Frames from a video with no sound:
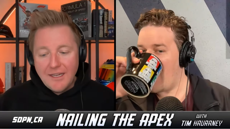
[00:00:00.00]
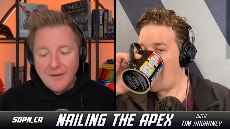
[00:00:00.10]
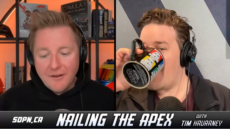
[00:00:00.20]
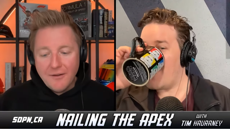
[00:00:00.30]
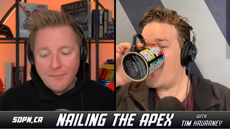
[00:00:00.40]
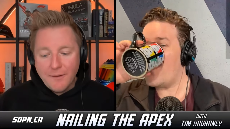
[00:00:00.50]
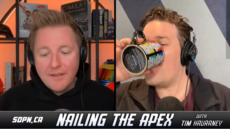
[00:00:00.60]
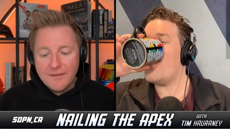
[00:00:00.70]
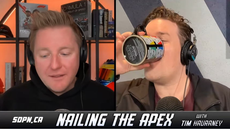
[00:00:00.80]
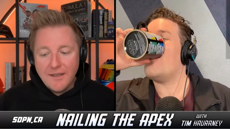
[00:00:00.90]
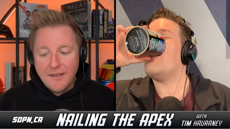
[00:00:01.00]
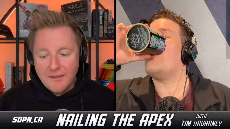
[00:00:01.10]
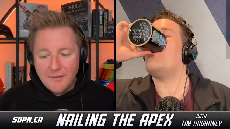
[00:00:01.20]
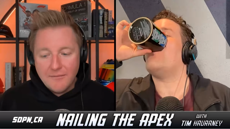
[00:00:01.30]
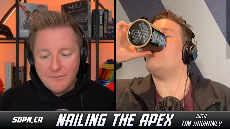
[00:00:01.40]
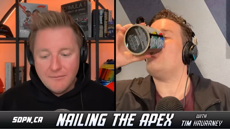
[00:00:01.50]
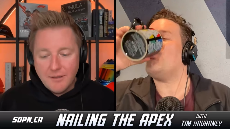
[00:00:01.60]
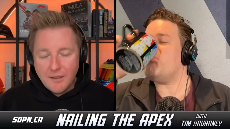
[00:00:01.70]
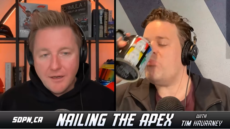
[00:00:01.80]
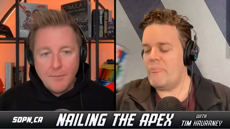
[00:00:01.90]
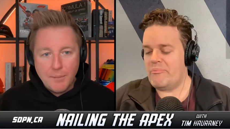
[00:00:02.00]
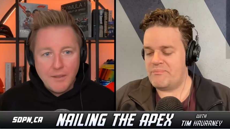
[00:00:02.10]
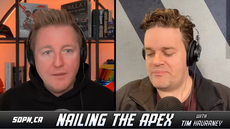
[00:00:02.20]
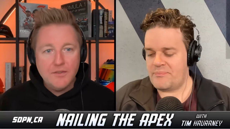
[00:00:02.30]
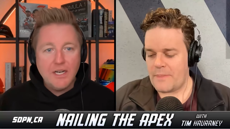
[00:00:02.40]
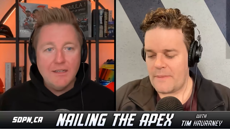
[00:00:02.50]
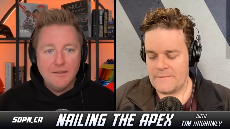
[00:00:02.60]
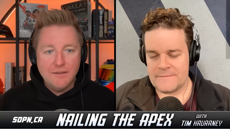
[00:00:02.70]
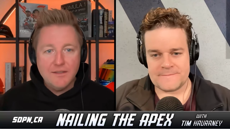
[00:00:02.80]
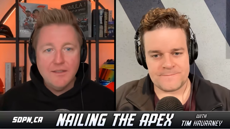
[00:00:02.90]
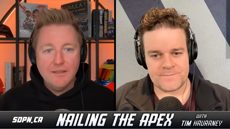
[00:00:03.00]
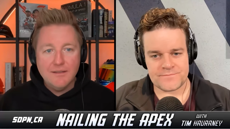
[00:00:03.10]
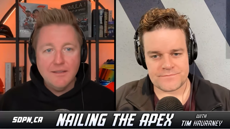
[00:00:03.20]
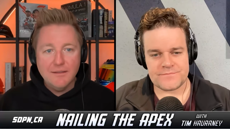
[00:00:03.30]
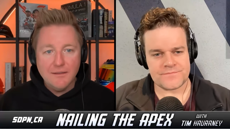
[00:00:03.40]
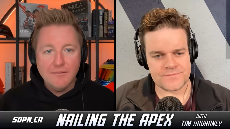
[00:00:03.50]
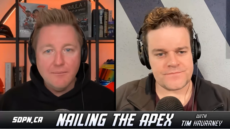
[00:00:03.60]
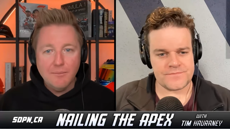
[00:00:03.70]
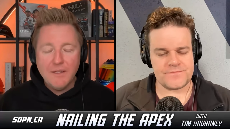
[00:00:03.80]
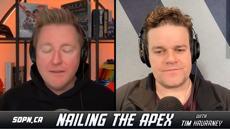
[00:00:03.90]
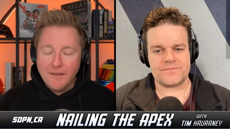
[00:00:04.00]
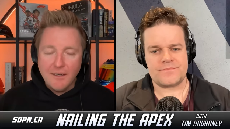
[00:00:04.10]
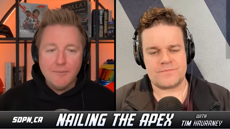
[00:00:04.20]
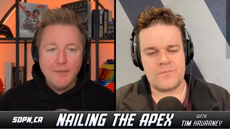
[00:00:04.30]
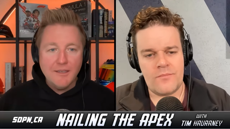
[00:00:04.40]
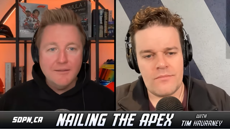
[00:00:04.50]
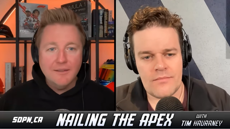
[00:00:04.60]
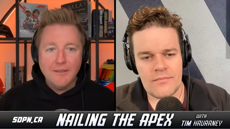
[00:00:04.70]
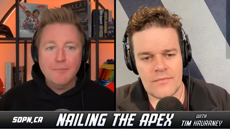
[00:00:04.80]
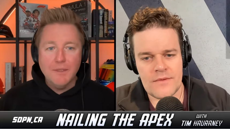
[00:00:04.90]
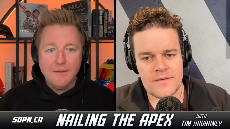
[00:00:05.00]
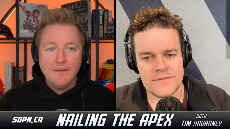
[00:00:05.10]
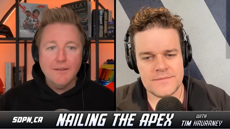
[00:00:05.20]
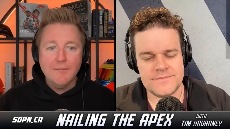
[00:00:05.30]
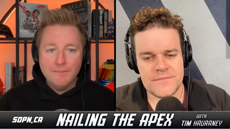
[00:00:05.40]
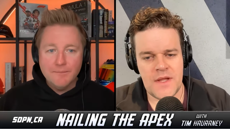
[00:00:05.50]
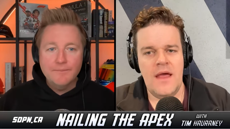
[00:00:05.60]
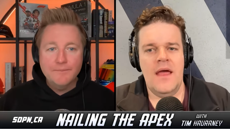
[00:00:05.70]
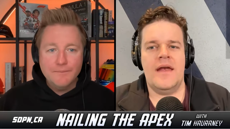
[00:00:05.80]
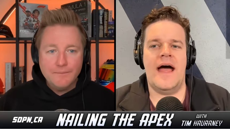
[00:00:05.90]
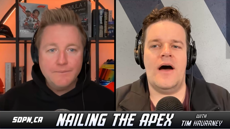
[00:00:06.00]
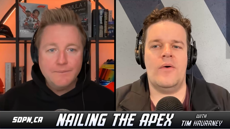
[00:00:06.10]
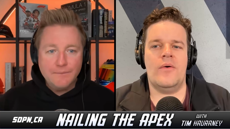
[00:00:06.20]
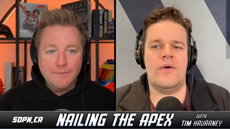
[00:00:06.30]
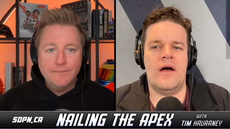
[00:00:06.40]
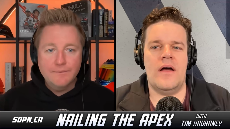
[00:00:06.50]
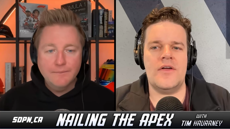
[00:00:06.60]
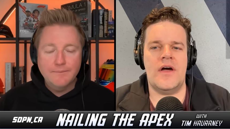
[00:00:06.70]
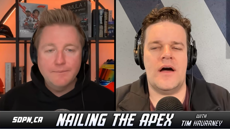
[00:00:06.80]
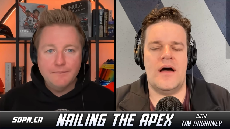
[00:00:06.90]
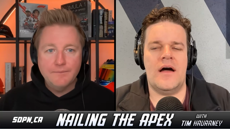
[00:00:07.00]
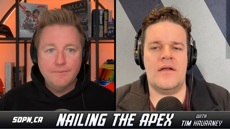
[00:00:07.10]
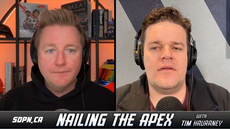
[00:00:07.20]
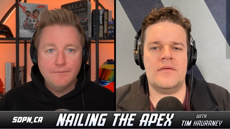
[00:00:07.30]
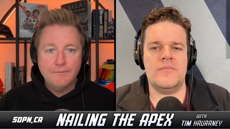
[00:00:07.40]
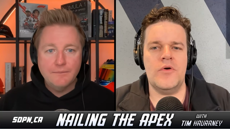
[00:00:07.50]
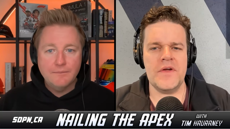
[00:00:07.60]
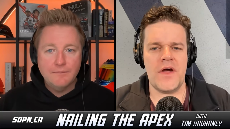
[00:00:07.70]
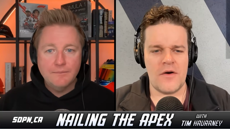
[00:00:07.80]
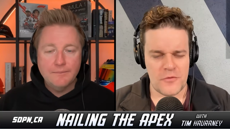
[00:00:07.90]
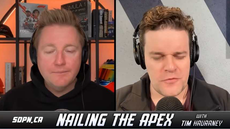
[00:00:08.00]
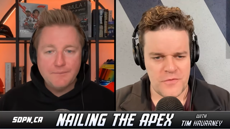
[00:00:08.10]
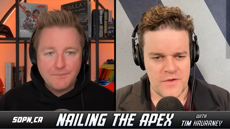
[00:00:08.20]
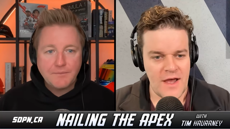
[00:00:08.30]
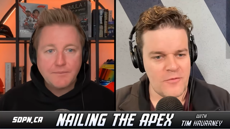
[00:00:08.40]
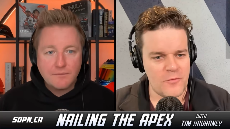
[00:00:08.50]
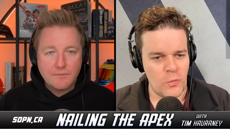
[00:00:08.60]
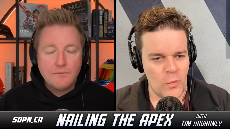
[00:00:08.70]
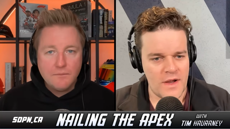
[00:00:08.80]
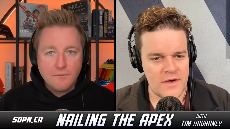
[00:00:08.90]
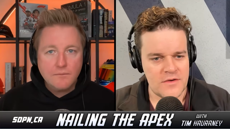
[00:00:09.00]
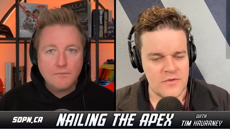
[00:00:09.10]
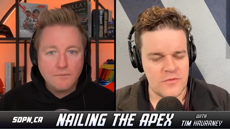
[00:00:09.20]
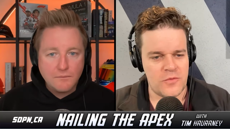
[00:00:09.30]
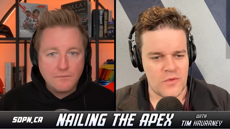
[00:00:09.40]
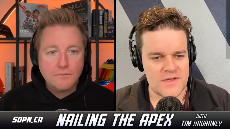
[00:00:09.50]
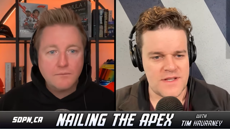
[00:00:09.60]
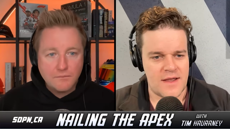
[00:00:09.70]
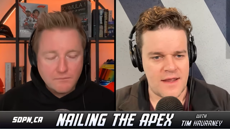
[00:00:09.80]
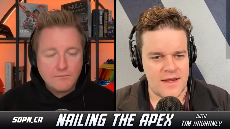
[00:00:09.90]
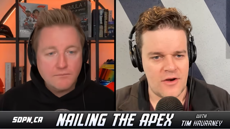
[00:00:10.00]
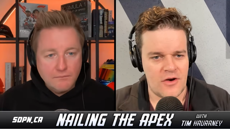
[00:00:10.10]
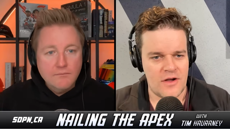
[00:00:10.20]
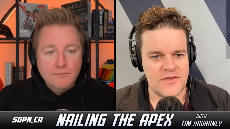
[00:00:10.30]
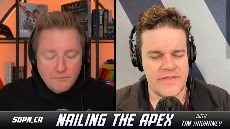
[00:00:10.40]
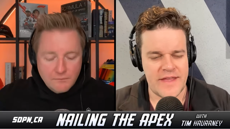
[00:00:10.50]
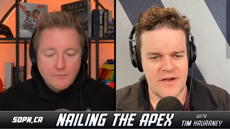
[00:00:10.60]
Speaker 1: they are facing a, an uphill challenge this season. Big time, man. Like, big time.
Speaker 2: Now, uh, moving off of F1 for a second and on to the